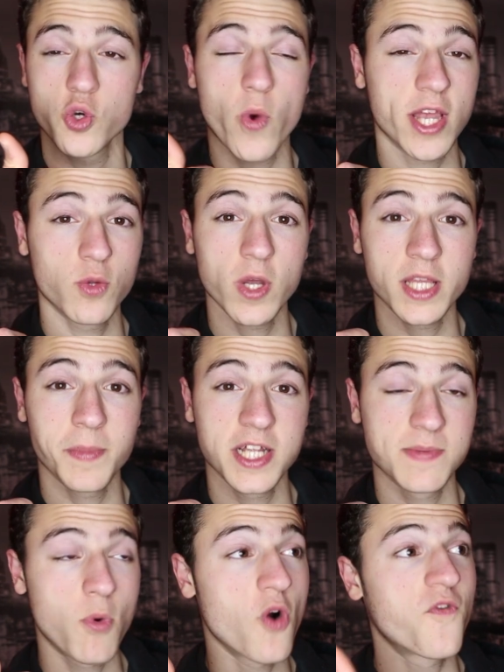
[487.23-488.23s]
to wait 20
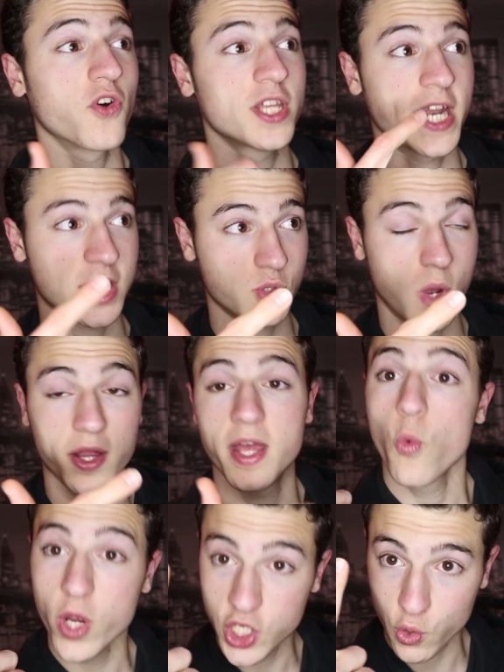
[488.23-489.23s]
minutes more for the next one,
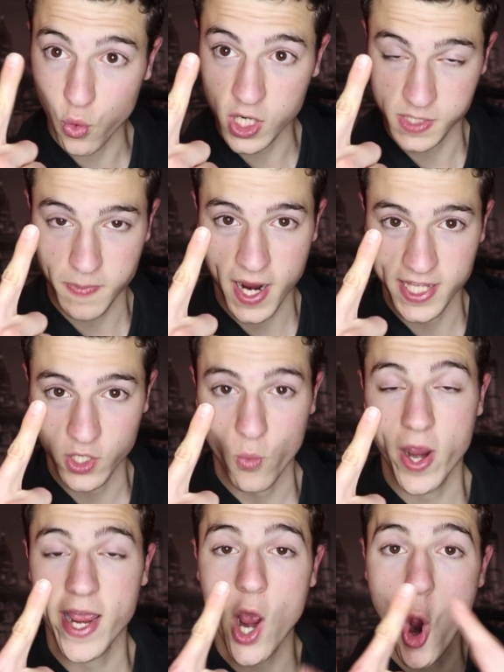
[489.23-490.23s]
which was, by the
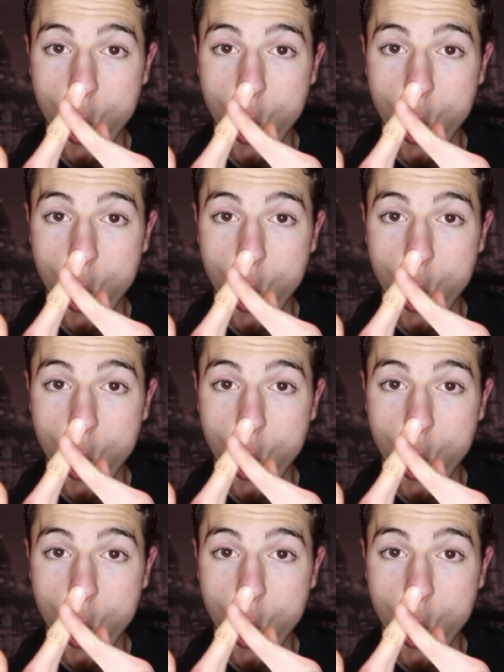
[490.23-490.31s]
way,